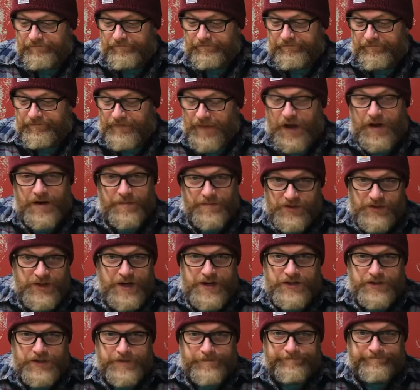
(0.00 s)
an
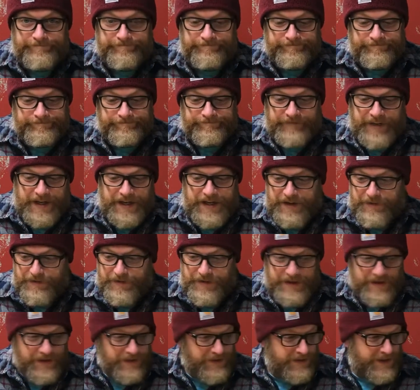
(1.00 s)
obsession, like
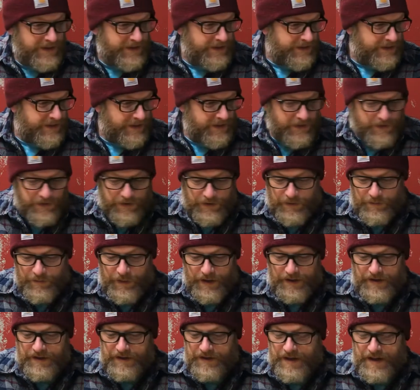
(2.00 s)
everything else I tend to go through.
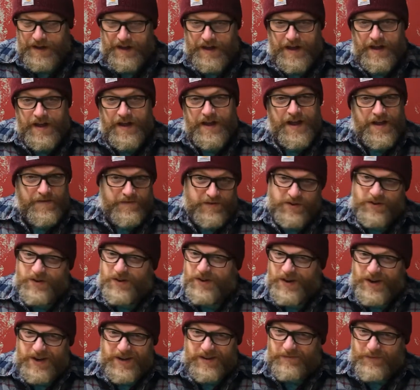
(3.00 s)
But if you look
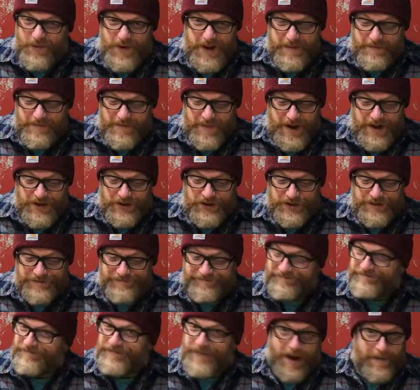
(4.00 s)
on the web much,
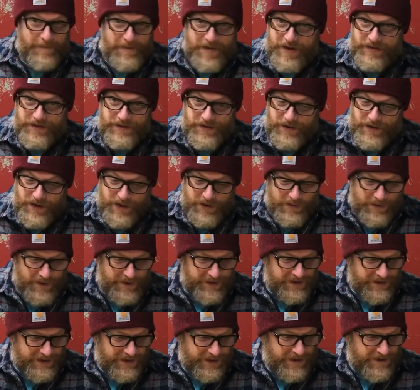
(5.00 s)
I'm not the only one.
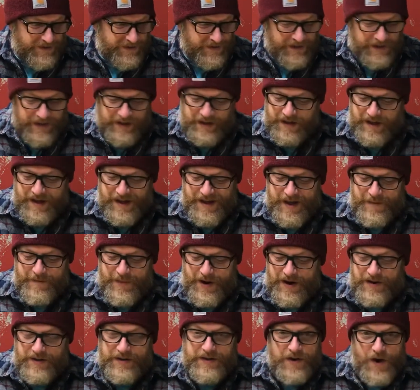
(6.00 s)
So
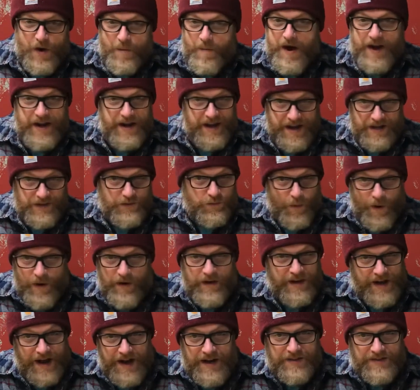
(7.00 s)
apparently nobody has one
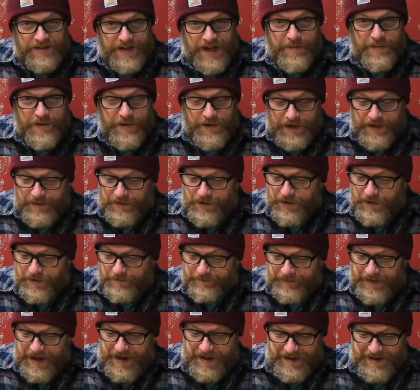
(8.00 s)
lightsaber
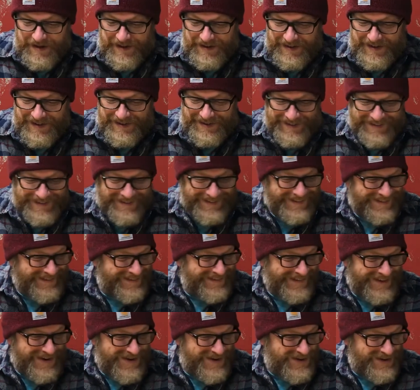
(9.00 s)
anymore.
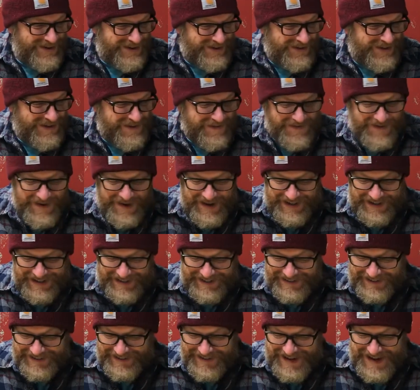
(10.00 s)
They're just too funny
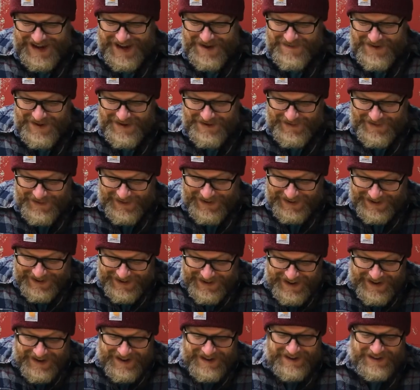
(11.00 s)
to keep it at one.
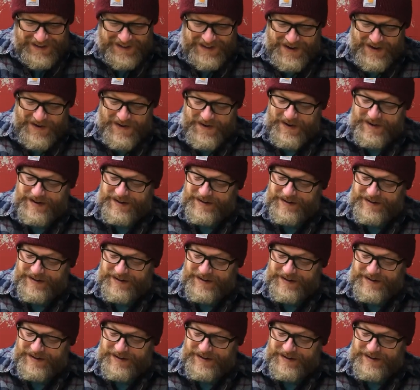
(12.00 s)
So